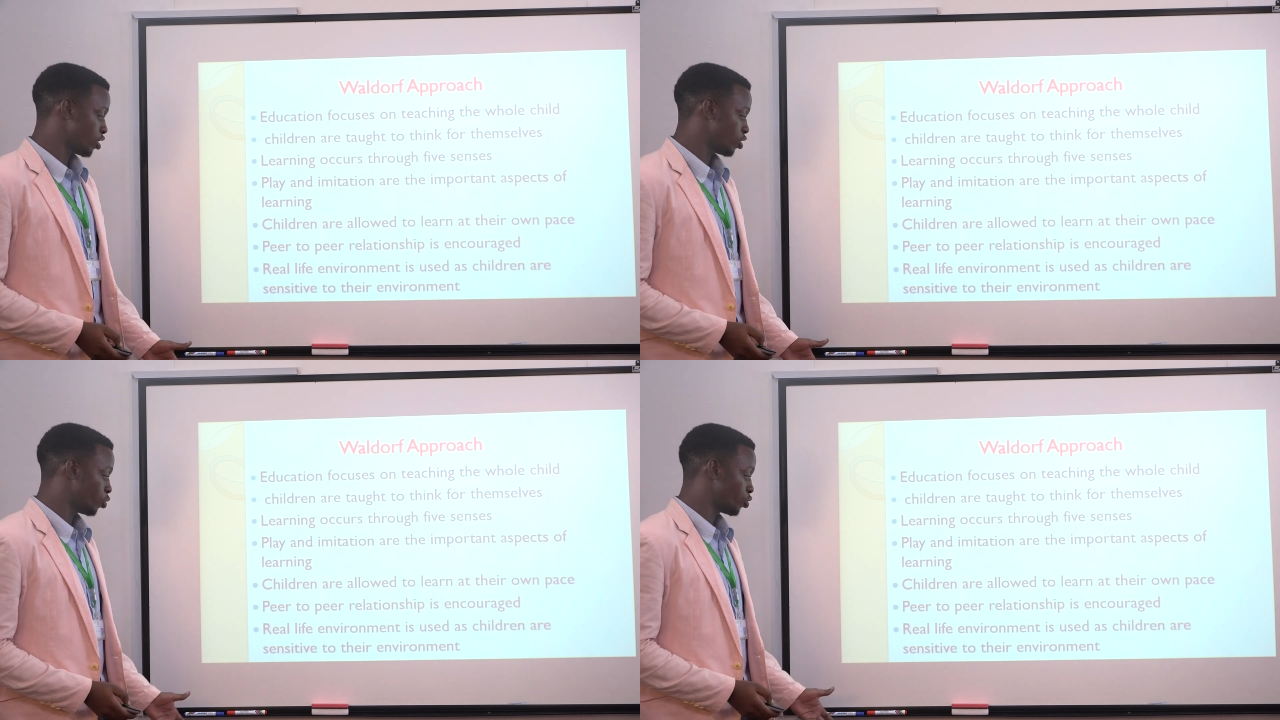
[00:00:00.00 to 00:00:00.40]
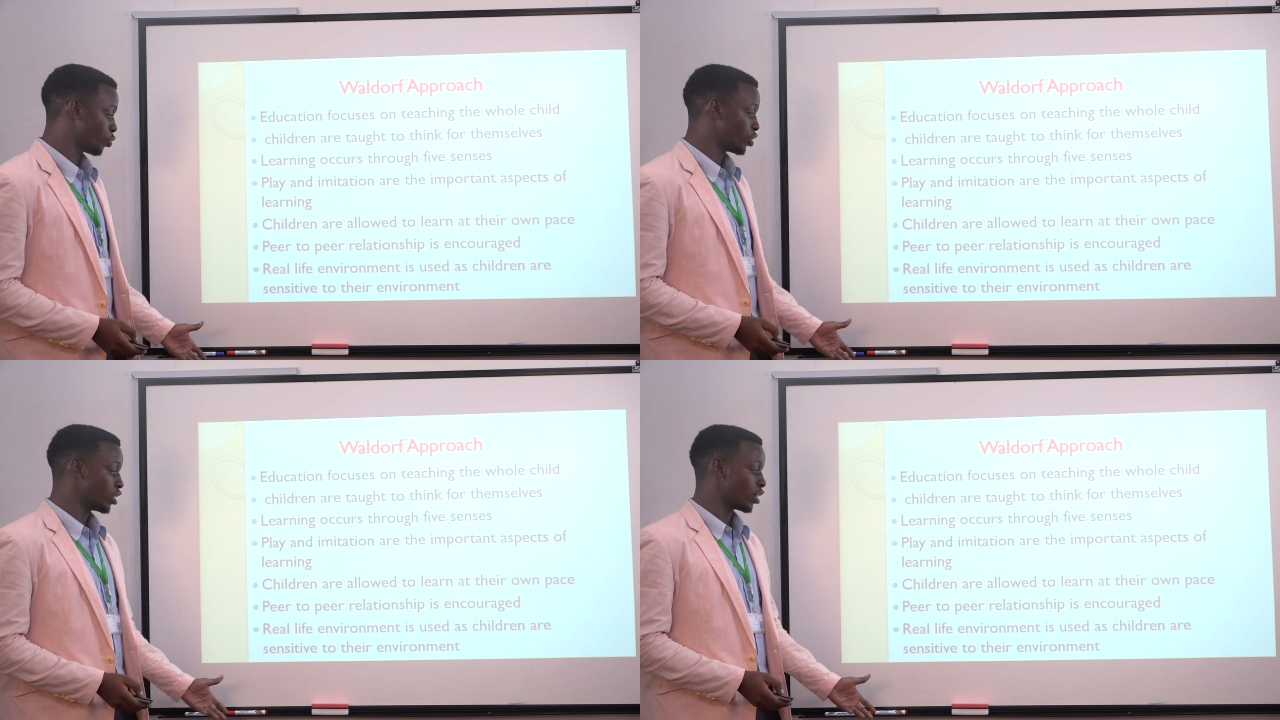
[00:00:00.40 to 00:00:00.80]
and also
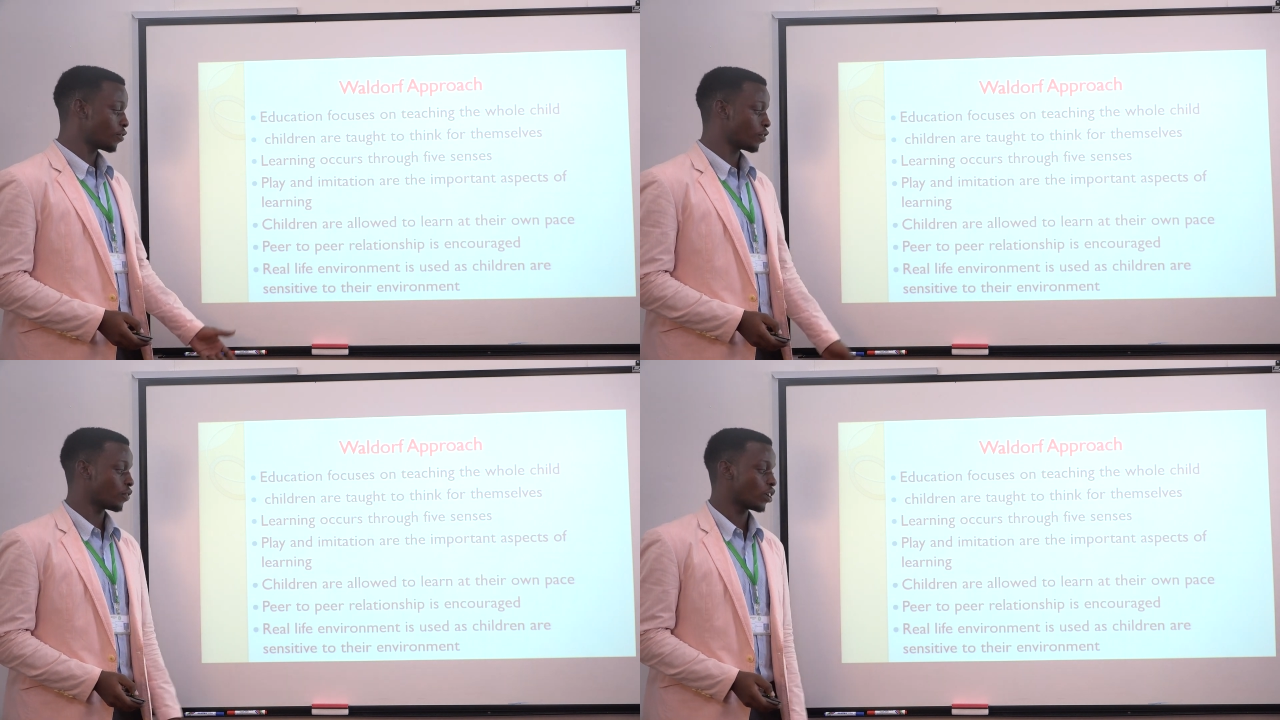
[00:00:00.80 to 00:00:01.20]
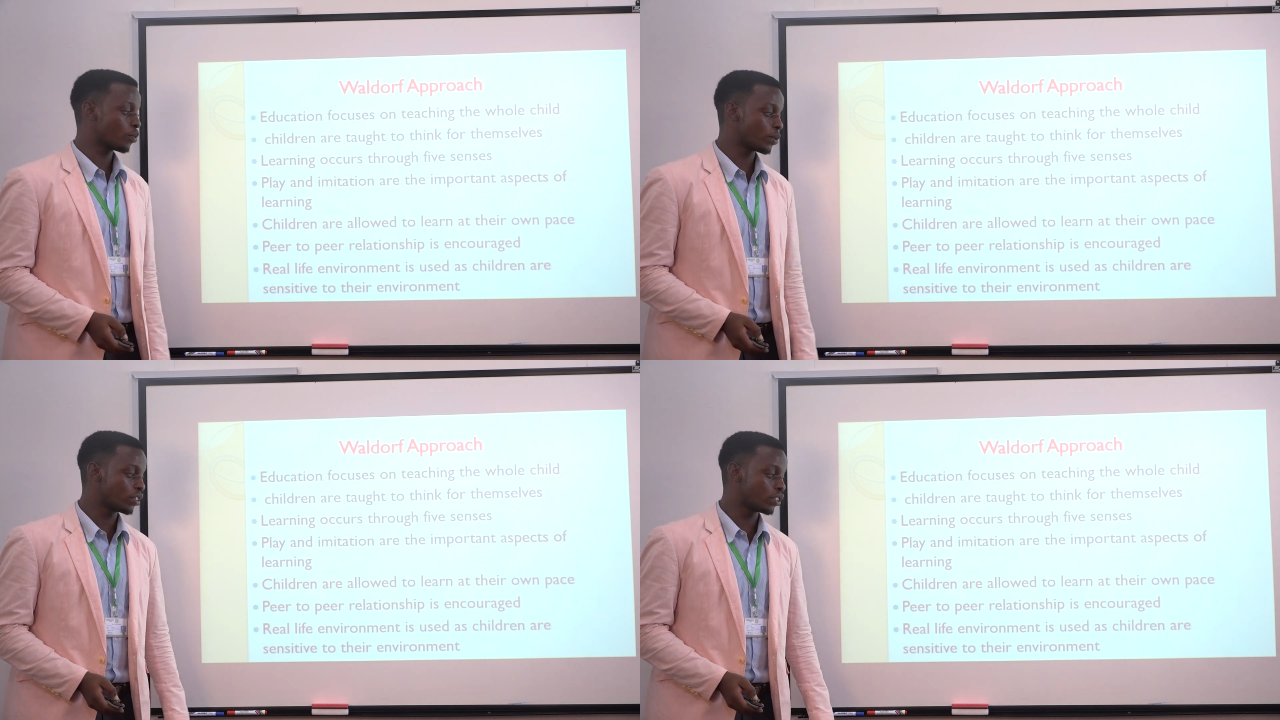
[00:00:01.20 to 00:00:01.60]
real-life
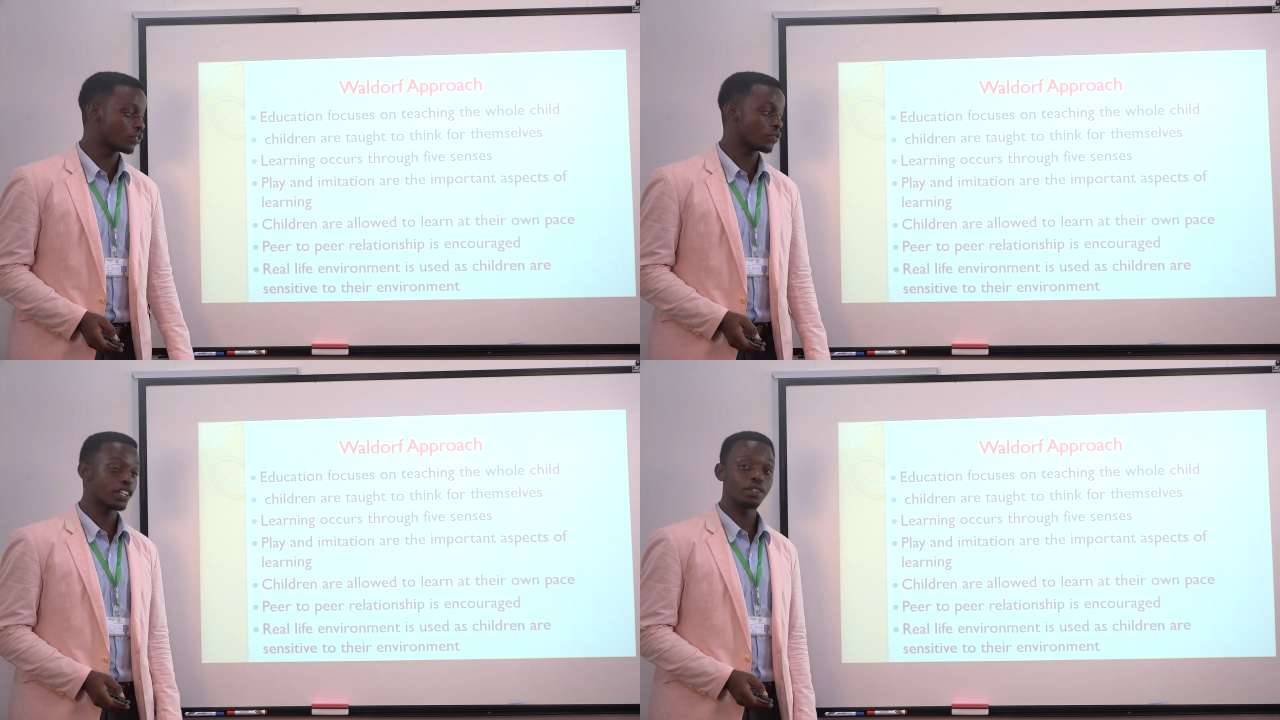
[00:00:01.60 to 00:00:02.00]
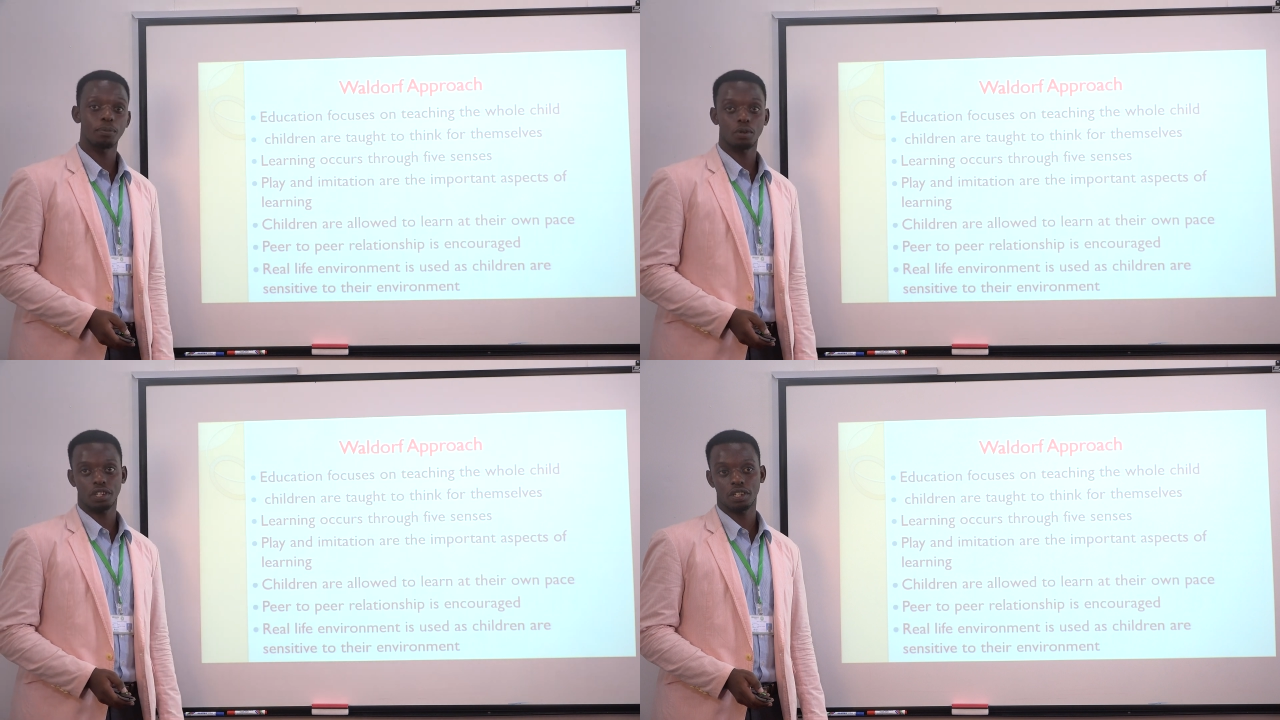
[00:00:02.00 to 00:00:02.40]
environment is very
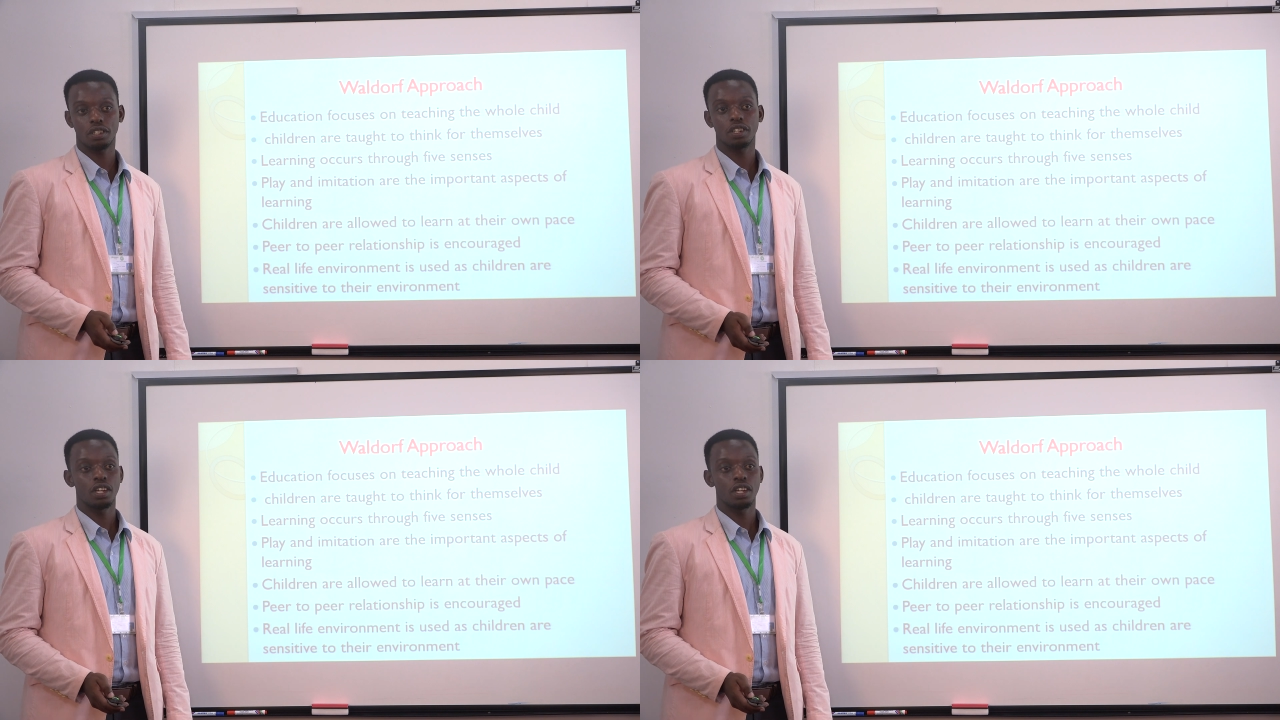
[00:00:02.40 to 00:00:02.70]
important